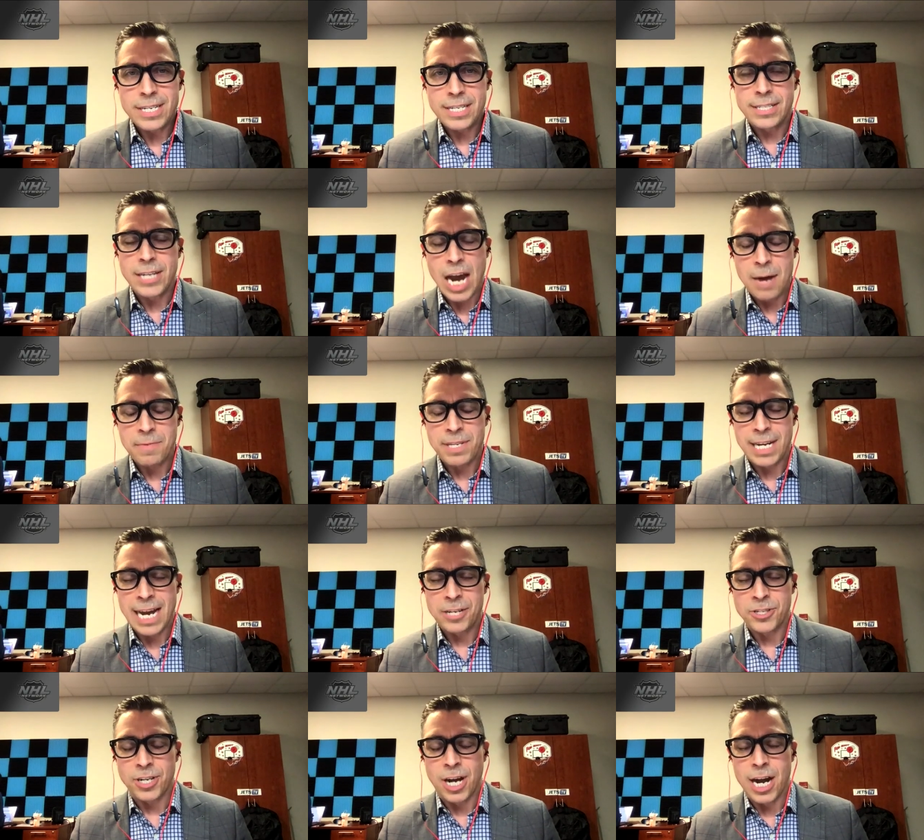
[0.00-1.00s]
in his time in
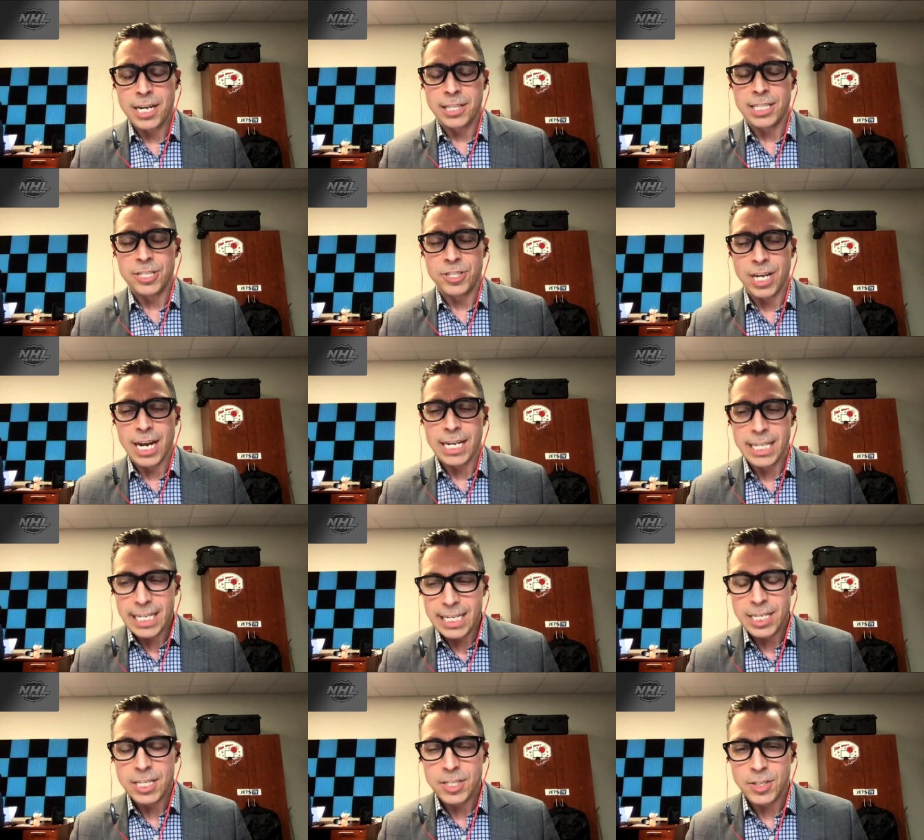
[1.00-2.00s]
the National Hockey League, Jackie,
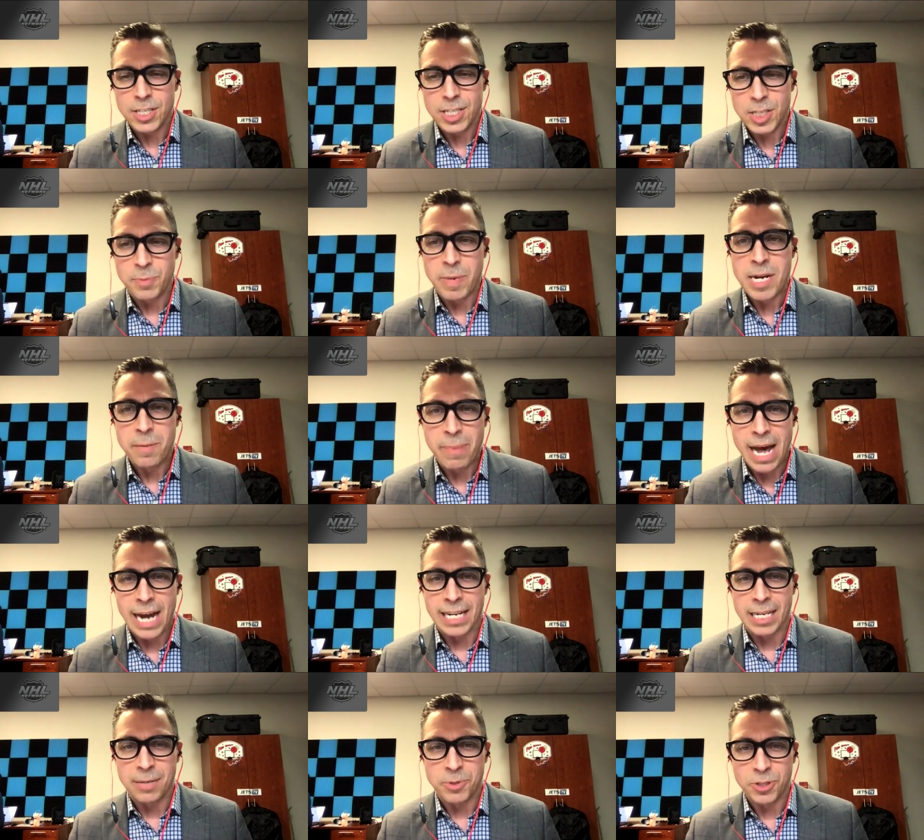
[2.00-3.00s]
he is, he's been a
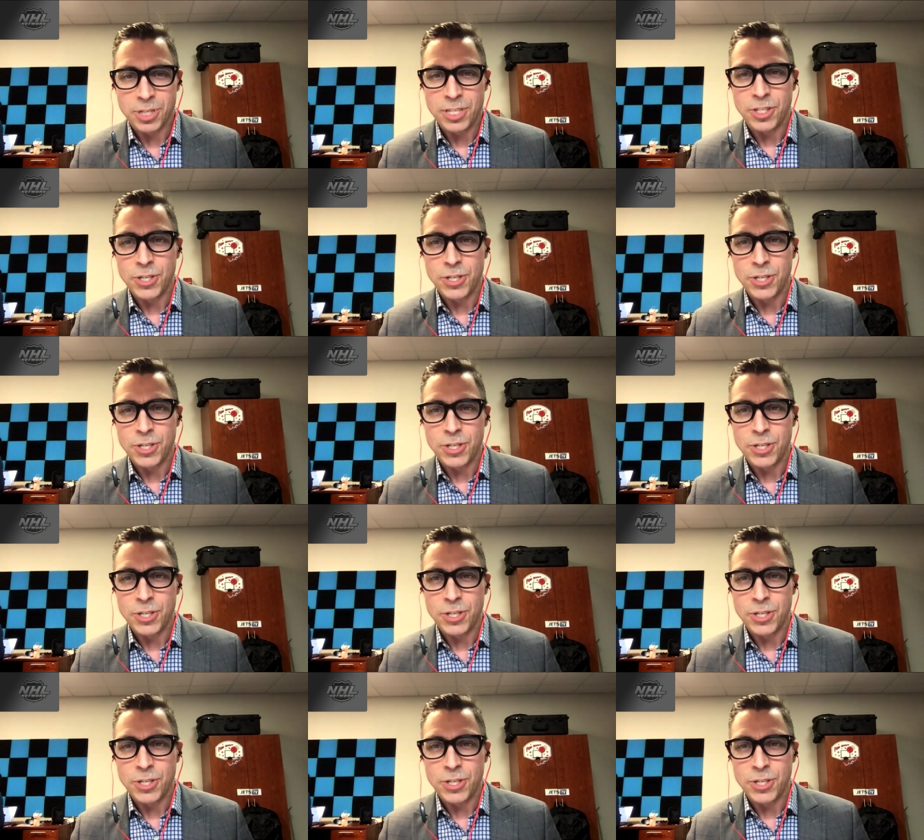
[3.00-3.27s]
backup, so